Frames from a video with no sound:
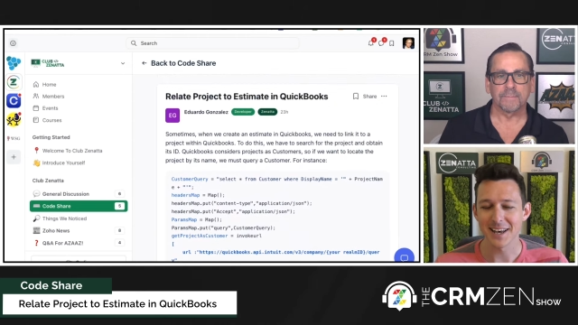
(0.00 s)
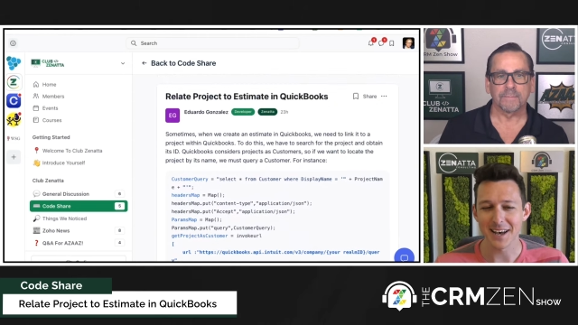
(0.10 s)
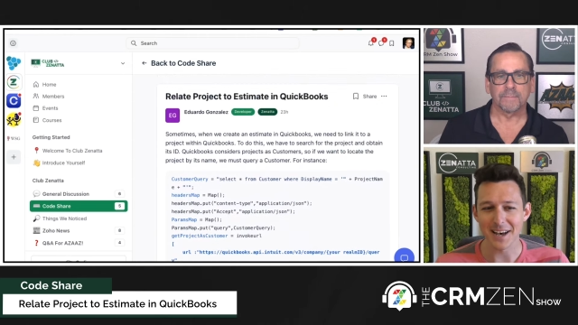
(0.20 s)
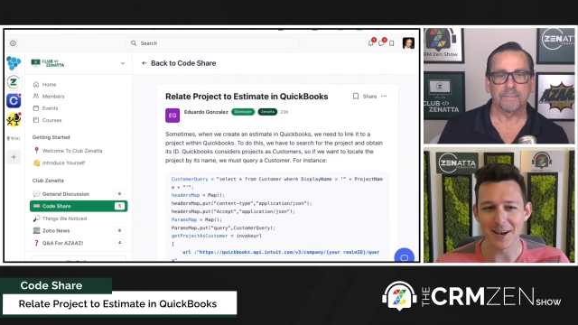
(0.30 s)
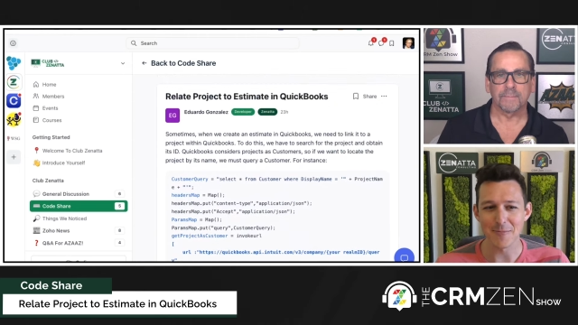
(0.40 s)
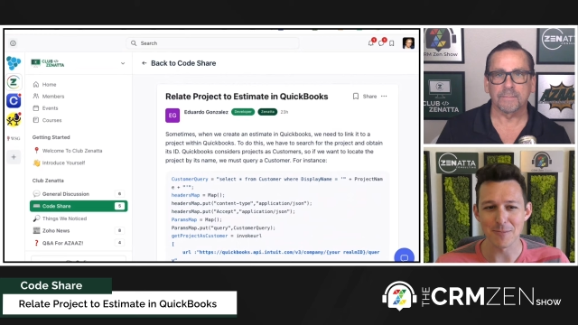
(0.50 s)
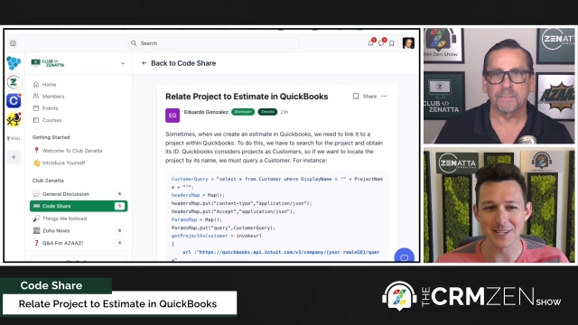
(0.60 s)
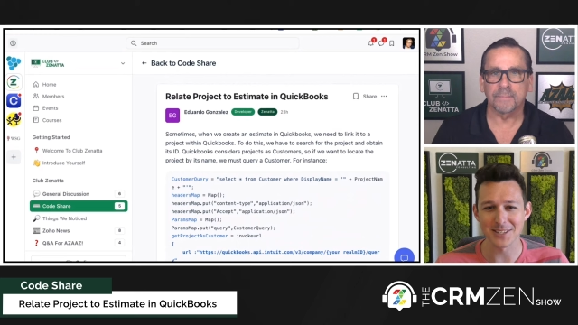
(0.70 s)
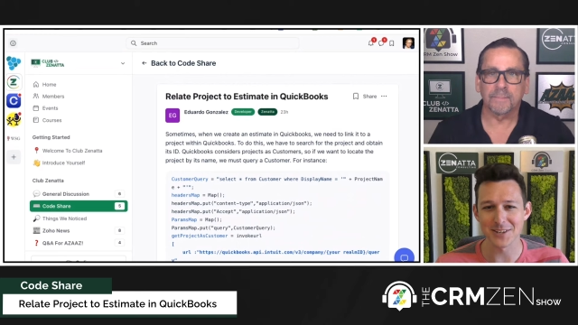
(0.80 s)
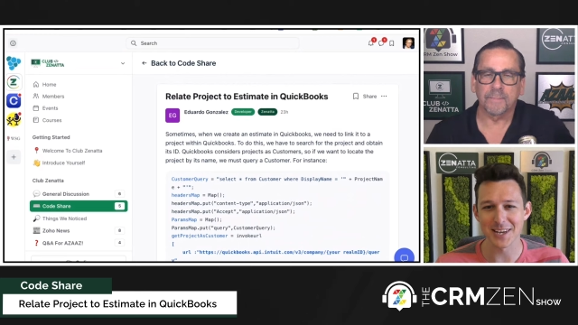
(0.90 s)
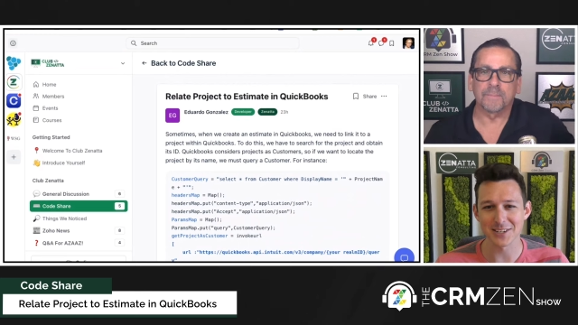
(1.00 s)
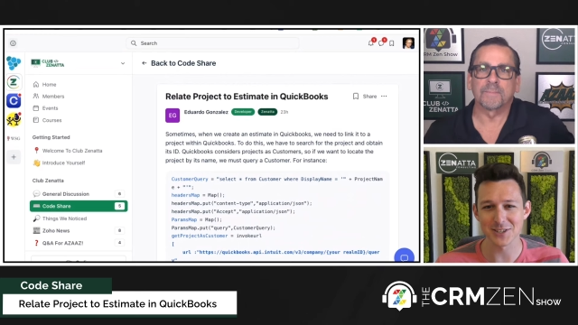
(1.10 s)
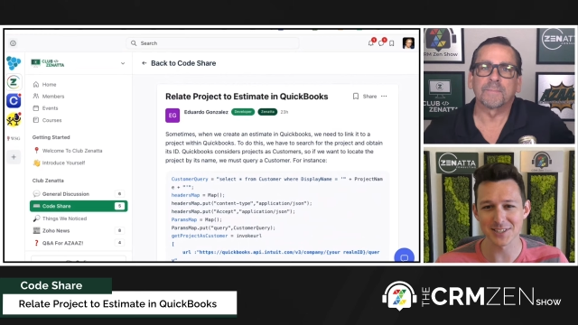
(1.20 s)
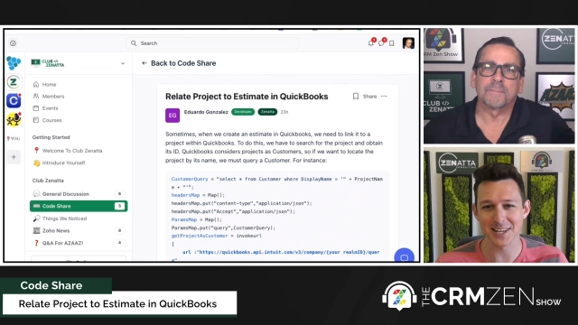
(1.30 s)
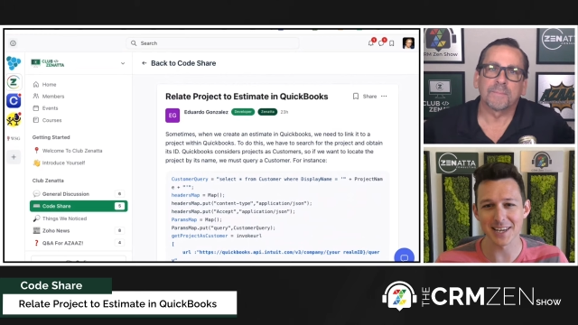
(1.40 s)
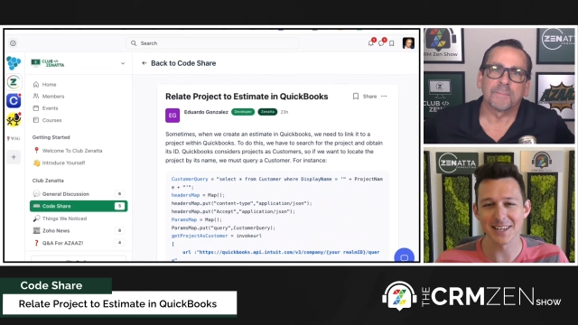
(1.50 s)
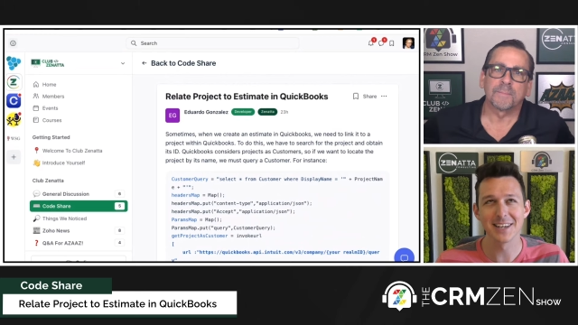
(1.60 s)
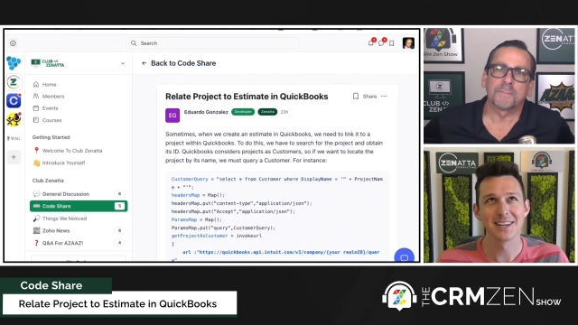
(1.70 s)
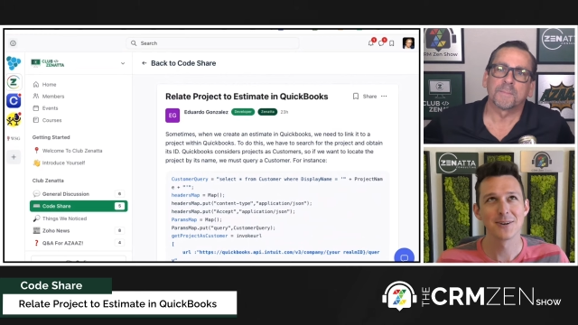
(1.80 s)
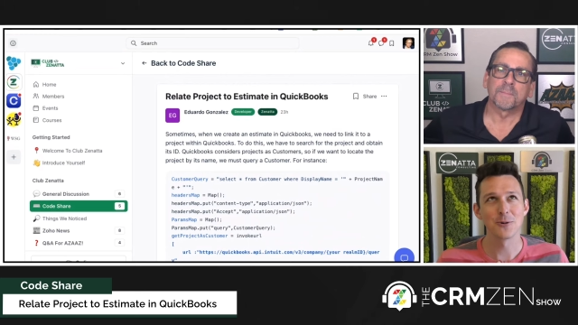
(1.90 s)
Speaker 1: um, because you can't just like
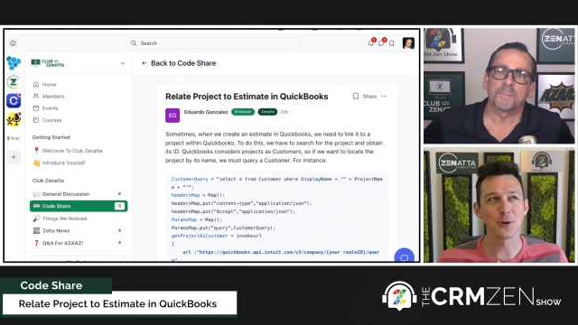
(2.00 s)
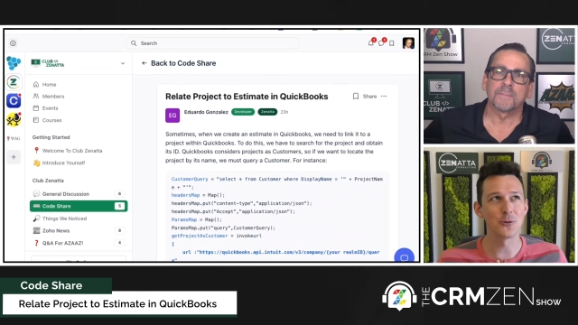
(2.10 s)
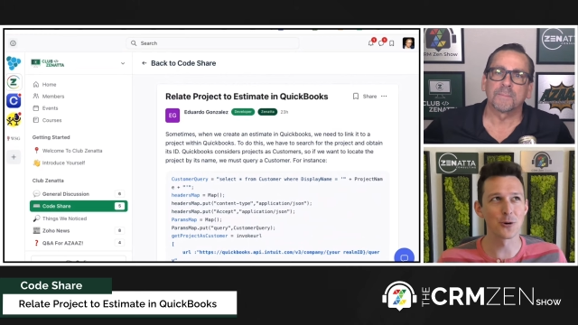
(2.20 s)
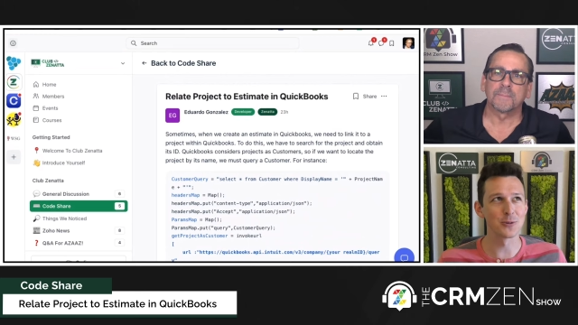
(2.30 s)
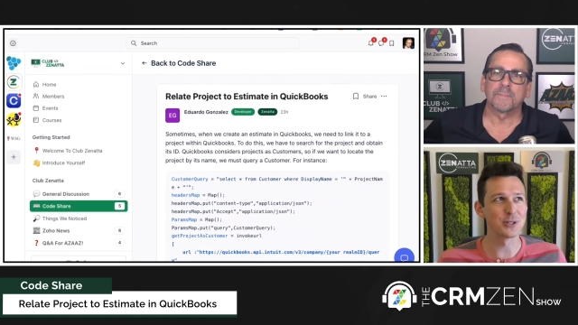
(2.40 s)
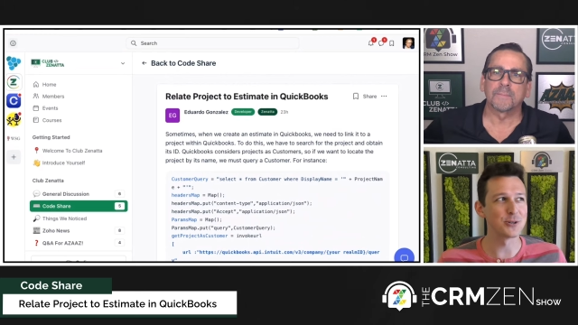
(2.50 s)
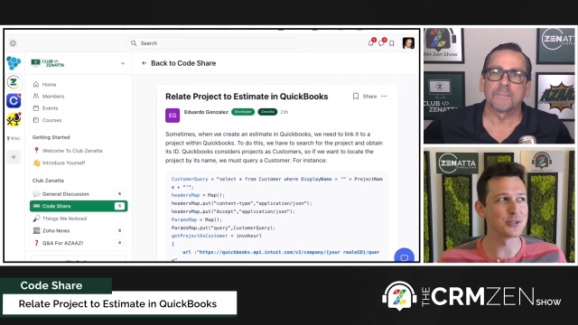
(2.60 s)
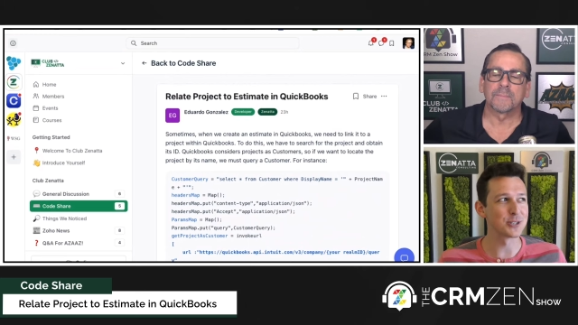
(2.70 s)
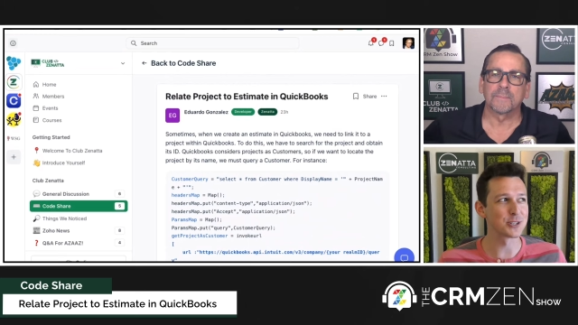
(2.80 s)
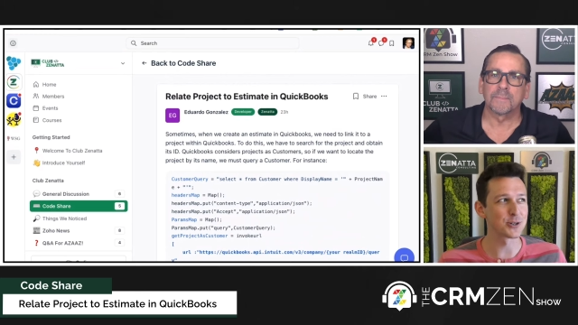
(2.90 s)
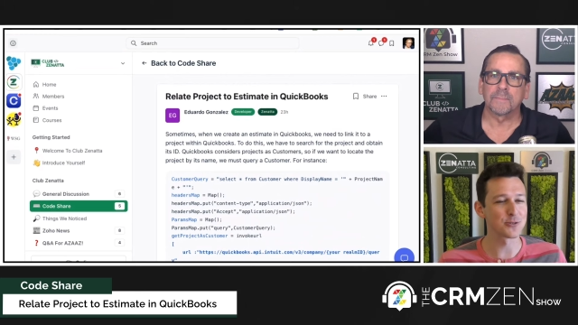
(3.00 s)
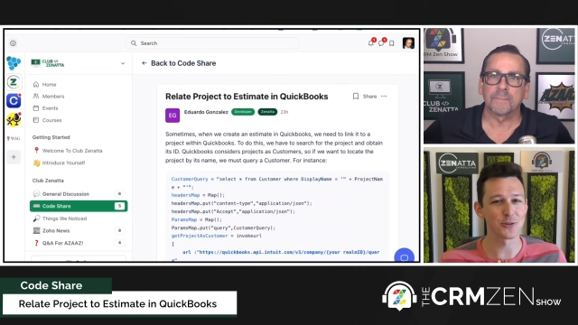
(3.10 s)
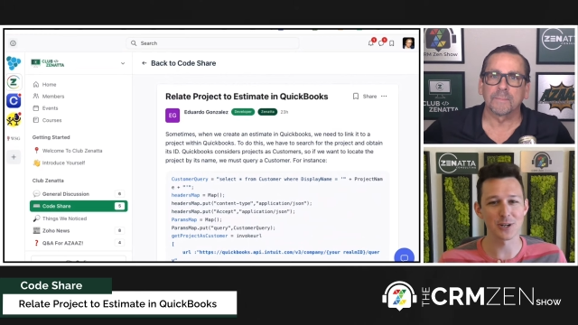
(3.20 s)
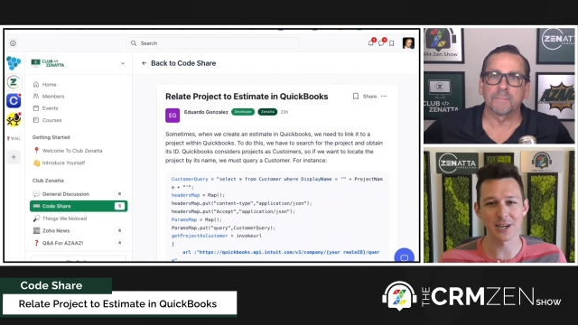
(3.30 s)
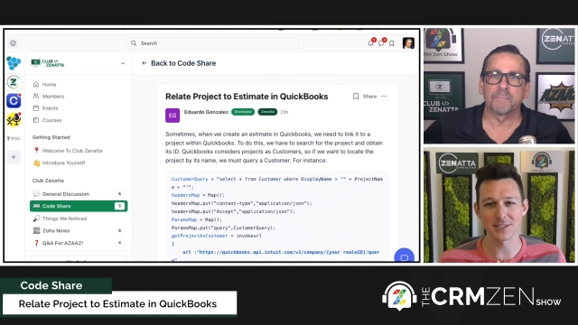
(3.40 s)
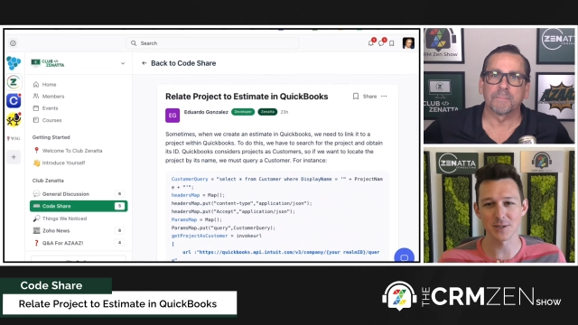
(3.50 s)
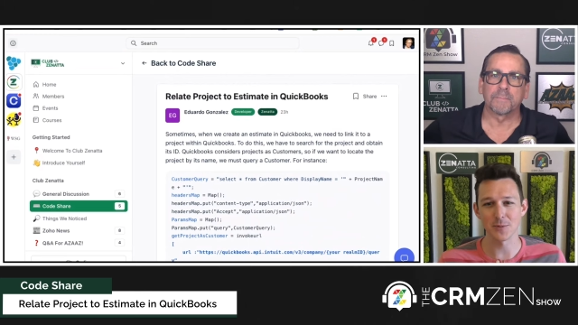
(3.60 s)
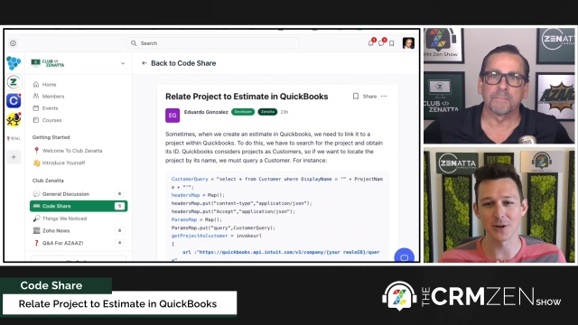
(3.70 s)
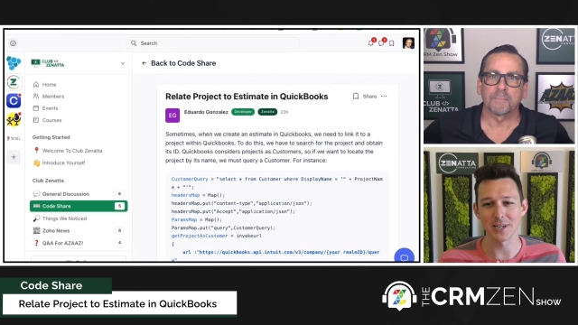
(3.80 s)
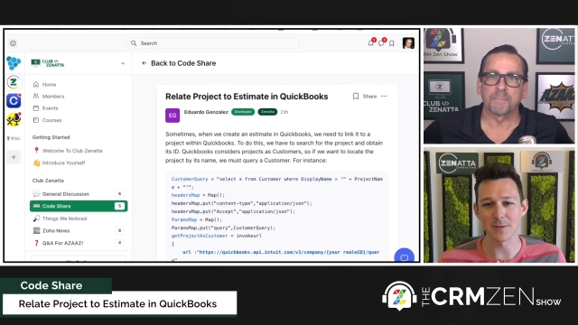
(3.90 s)
what you normally do is just search for a
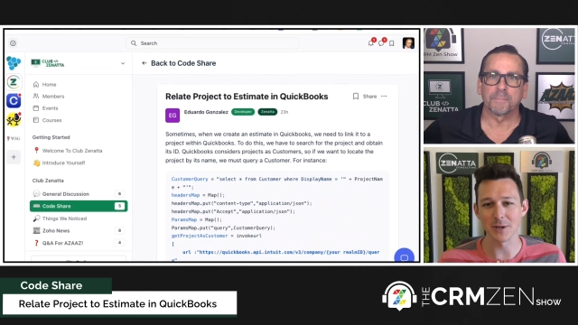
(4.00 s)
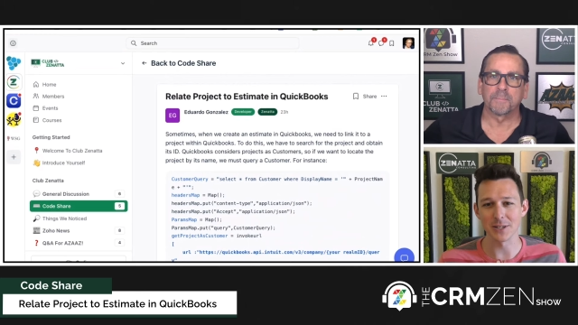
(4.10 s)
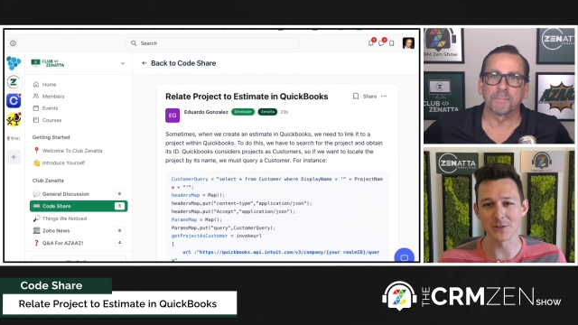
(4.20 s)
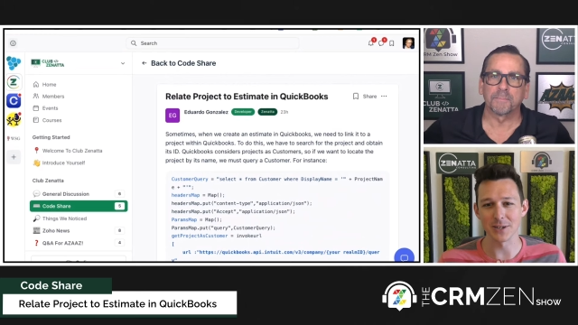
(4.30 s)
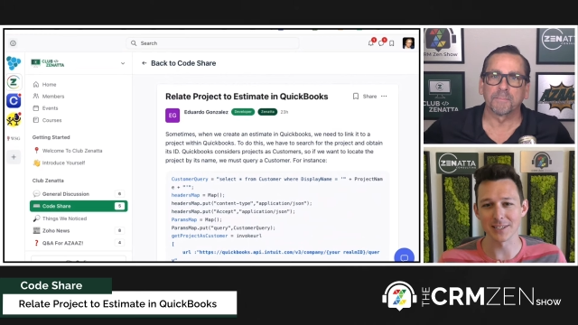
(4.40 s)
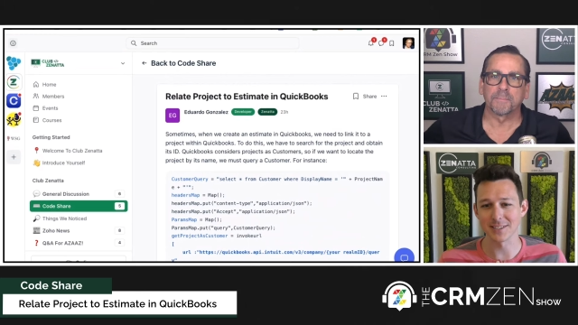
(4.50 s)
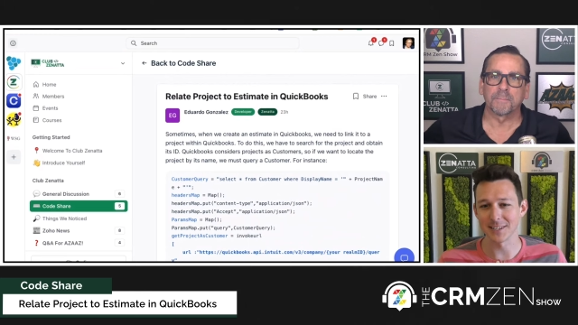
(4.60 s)
customer on email address